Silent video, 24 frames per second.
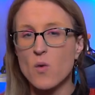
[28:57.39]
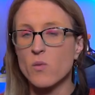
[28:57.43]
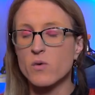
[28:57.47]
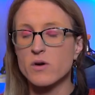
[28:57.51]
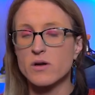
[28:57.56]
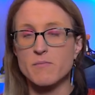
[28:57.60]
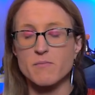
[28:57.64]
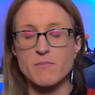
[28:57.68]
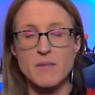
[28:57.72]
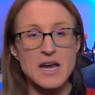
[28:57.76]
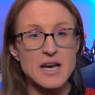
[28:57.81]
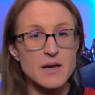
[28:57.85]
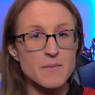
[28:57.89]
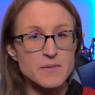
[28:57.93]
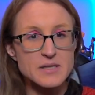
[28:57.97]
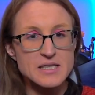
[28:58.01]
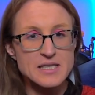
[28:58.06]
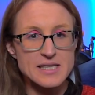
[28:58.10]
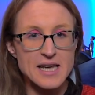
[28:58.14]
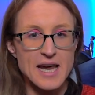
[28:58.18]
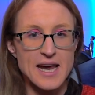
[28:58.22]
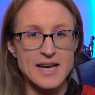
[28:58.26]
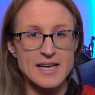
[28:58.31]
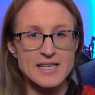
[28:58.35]
we make
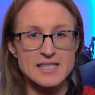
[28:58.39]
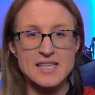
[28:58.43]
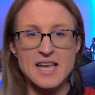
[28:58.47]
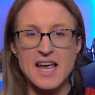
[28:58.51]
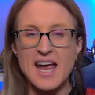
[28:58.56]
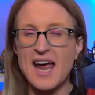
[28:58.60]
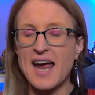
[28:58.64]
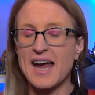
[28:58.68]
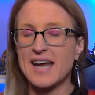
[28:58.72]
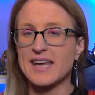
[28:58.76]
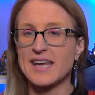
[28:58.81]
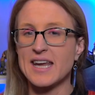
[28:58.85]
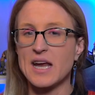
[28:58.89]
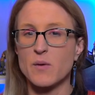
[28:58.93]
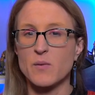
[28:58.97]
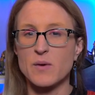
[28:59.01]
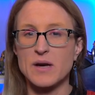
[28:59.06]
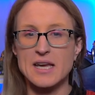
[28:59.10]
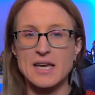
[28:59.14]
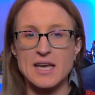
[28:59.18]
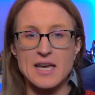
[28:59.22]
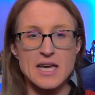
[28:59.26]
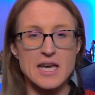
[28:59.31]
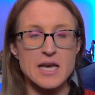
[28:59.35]
mistakes, and yet
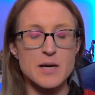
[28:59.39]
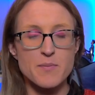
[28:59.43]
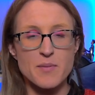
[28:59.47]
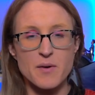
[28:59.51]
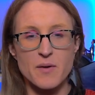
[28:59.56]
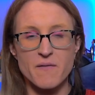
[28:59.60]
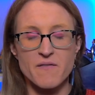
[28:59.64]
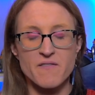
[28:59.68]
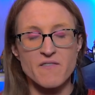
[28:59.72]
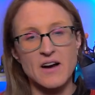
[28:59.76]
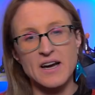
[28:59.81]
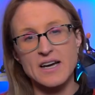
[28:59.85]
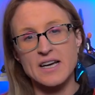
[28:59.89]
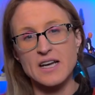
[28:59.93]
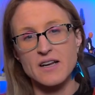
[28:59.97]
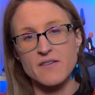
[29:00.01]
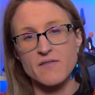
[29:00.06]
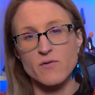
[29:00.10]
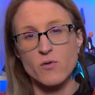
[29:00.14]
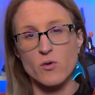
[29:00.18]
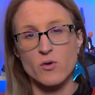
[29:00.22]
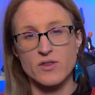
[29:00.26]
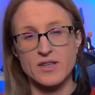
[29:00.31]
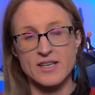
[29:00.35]
we keep fighting
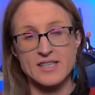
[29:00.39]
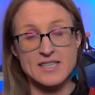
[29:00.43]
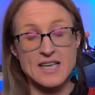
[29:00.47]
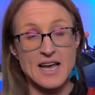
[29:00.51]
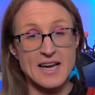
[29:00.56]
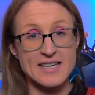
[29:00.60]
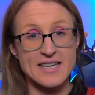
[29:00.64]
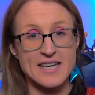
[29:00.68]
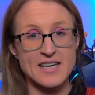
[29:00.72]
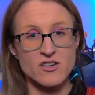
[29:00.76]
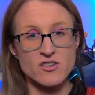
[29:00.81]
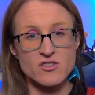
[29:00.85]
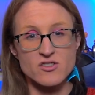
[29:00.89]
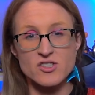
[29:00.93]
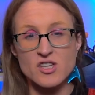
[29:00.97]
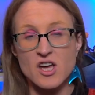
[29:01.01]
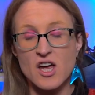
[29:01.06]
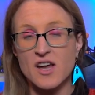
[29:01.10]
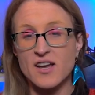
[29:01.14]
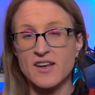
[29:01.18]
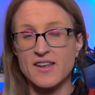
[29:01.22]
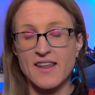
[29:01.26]
for these ideals.